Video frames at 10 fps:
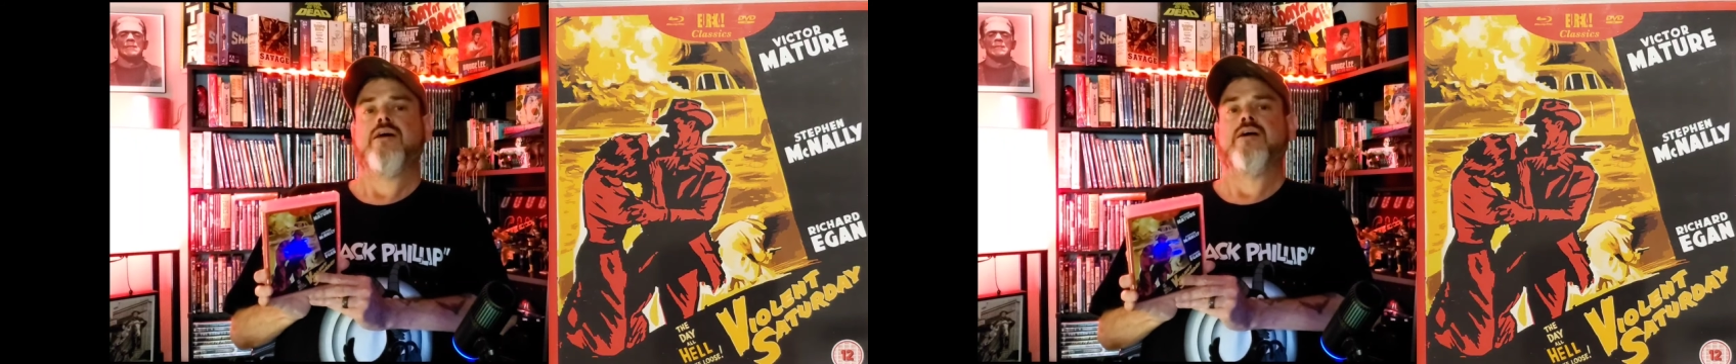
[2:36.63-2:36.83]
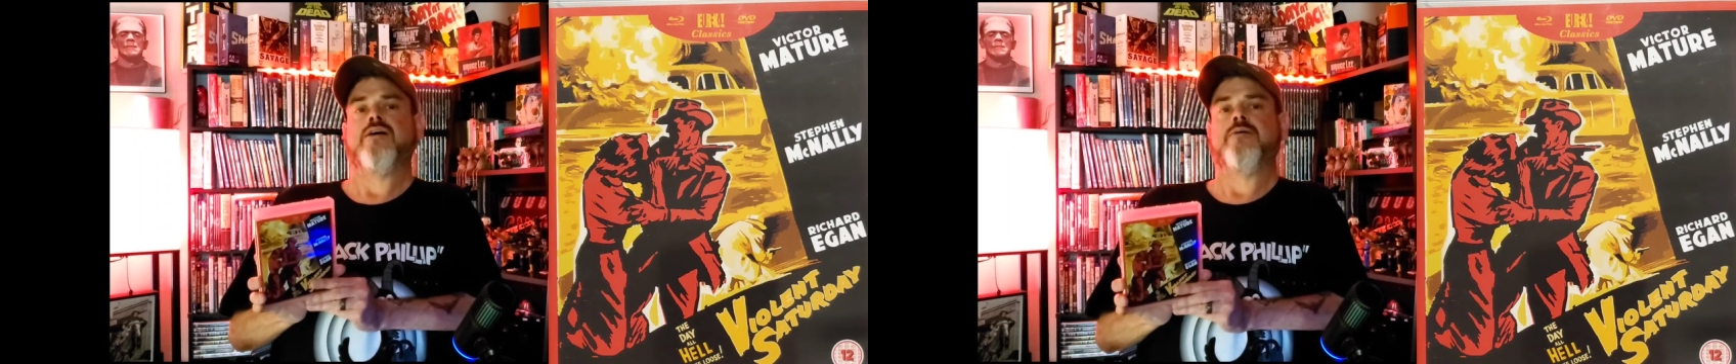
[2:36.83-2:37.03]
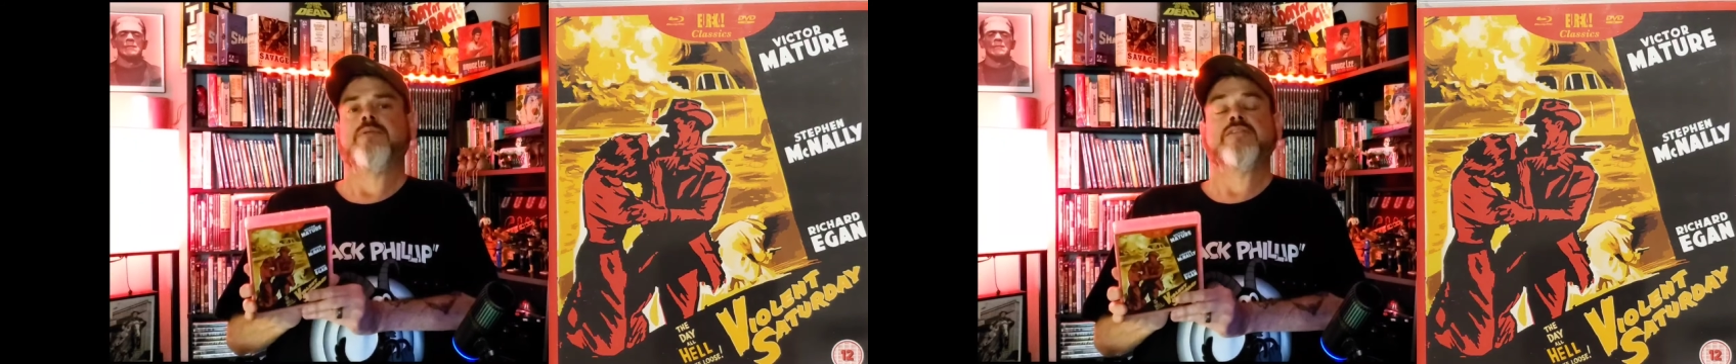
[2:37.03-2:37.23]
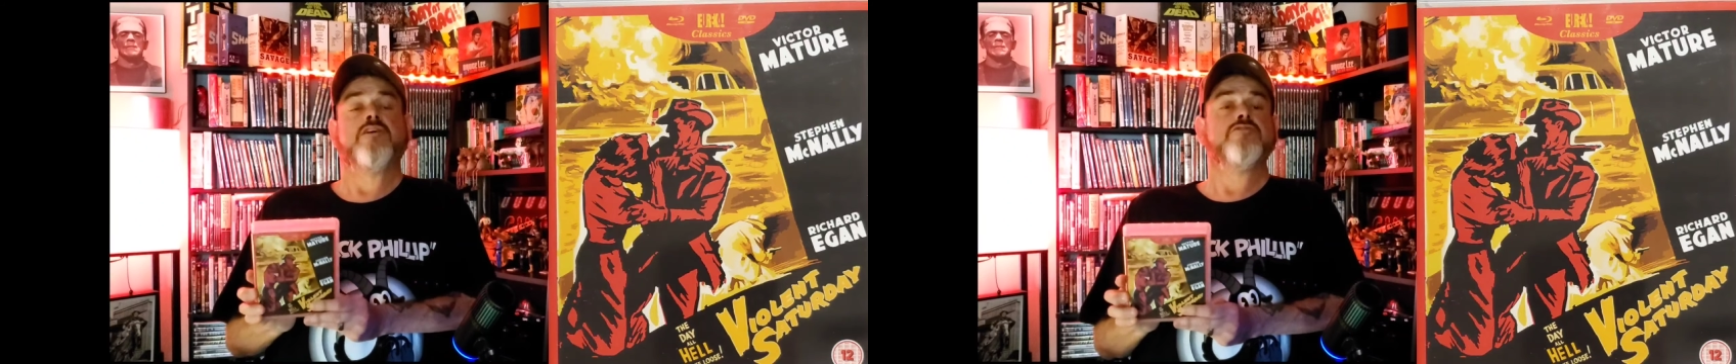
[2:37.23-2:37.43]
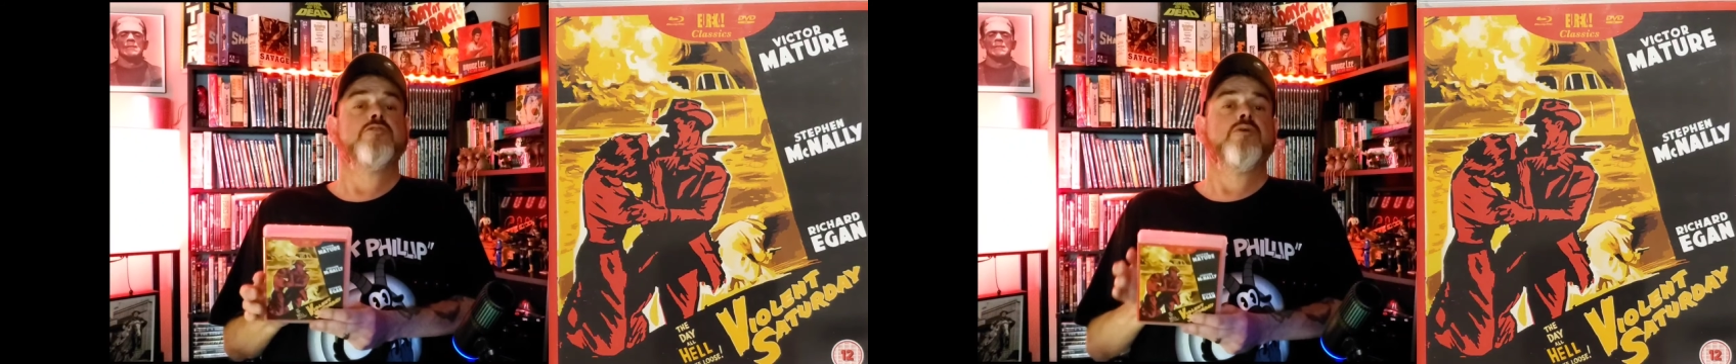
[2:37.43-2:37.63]
Um, it's
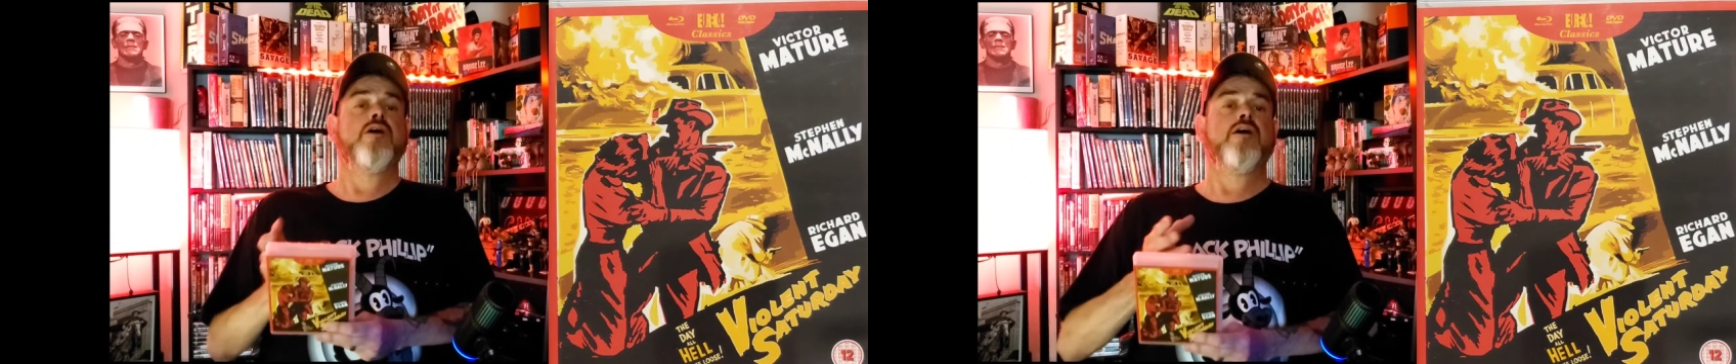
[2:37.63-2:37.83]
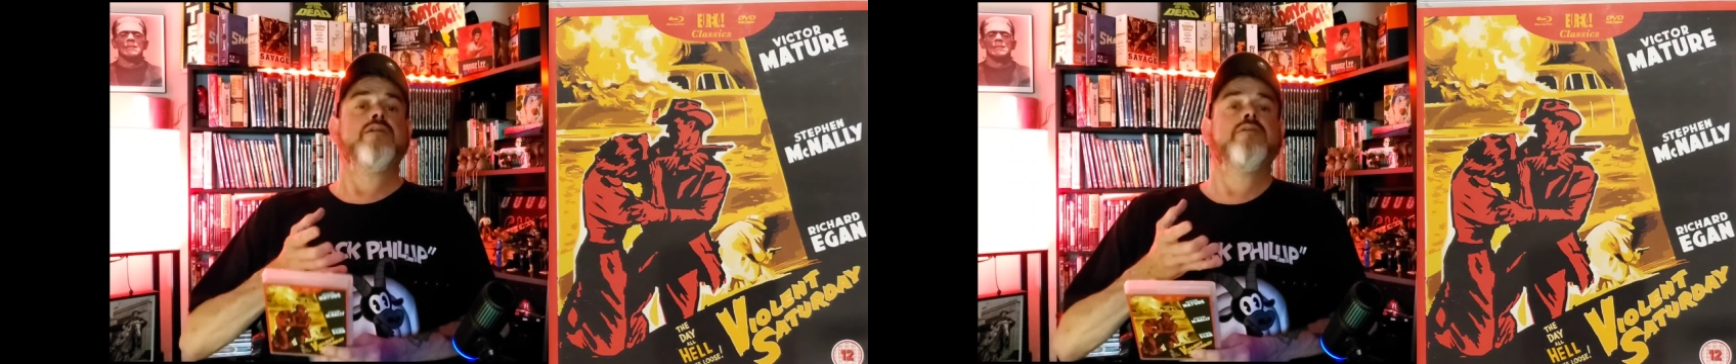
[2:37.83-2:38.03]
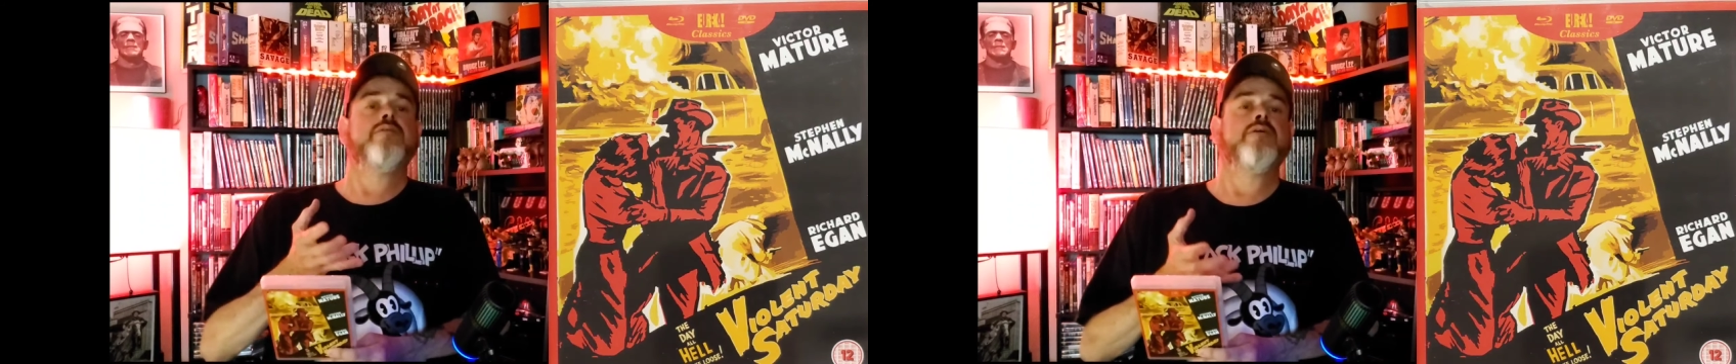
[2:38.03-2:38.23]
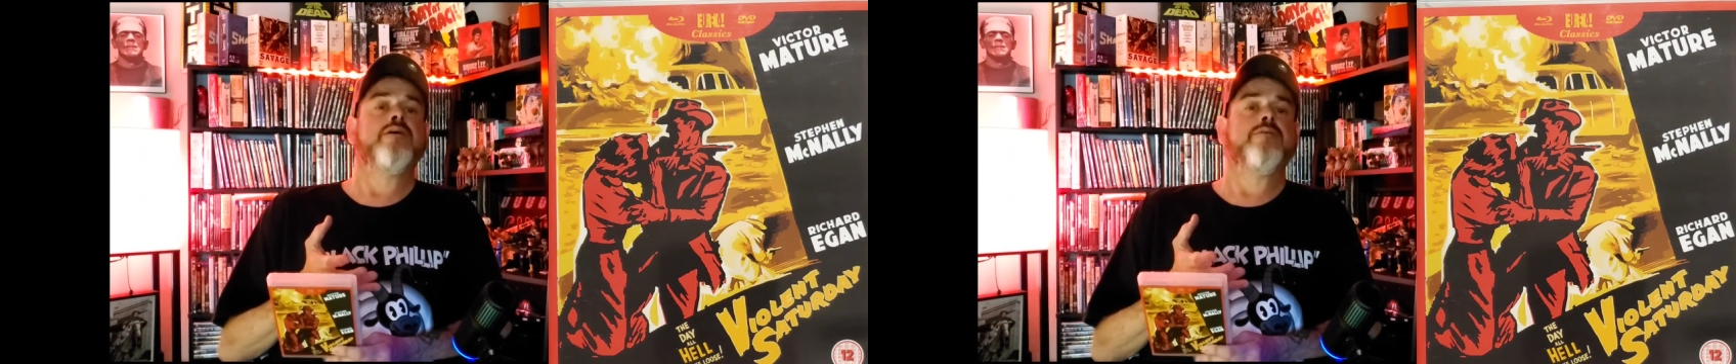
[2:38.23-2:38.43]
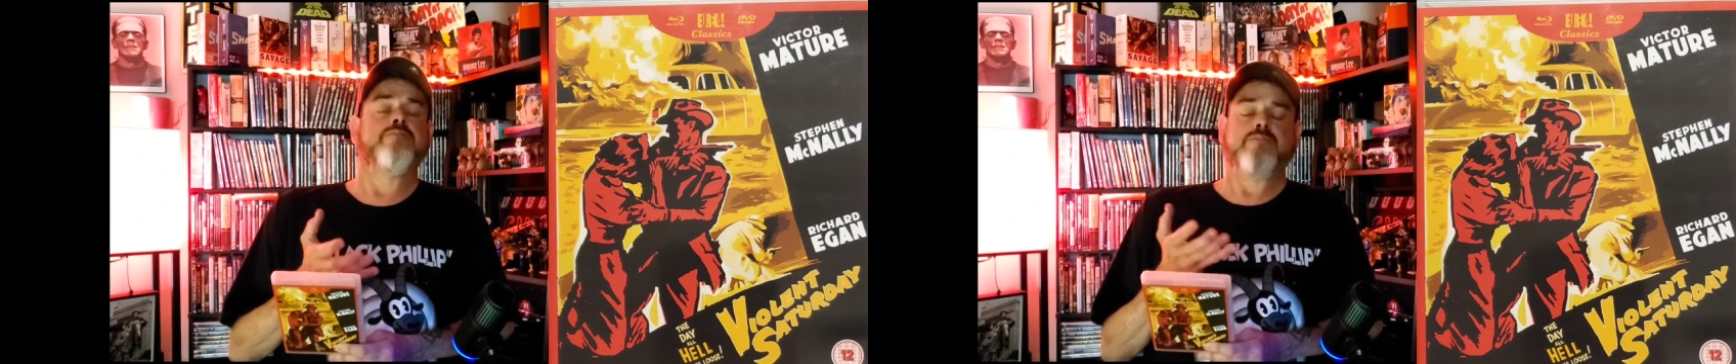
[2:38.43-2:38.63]
also got
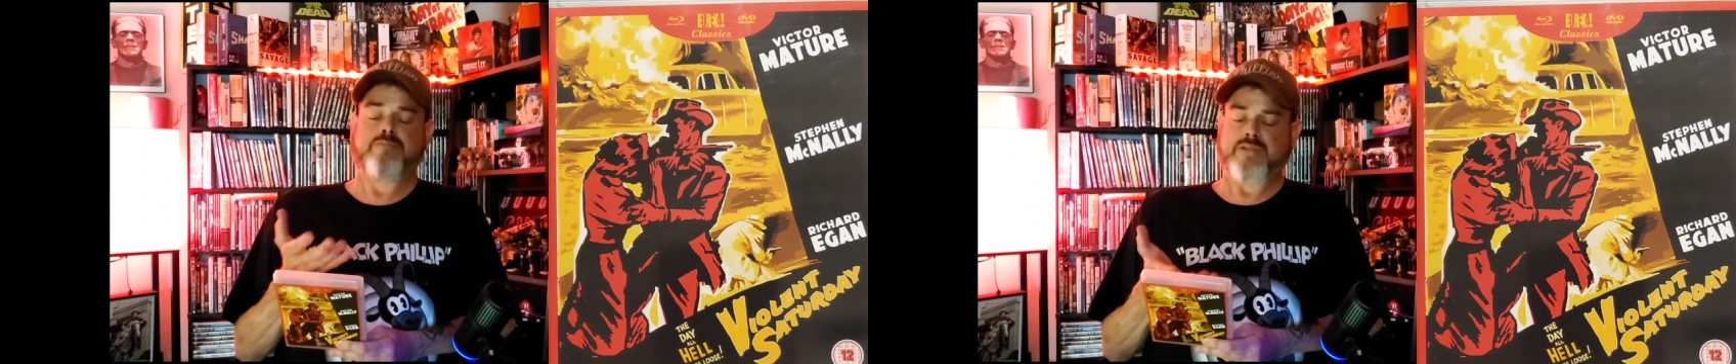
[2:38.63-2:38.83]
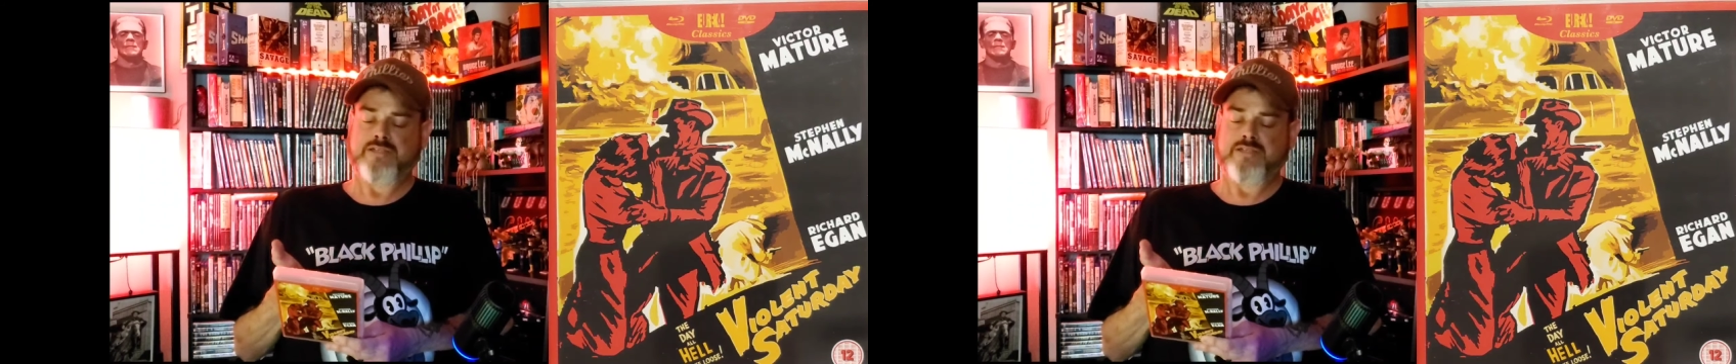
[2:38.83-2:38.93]
um,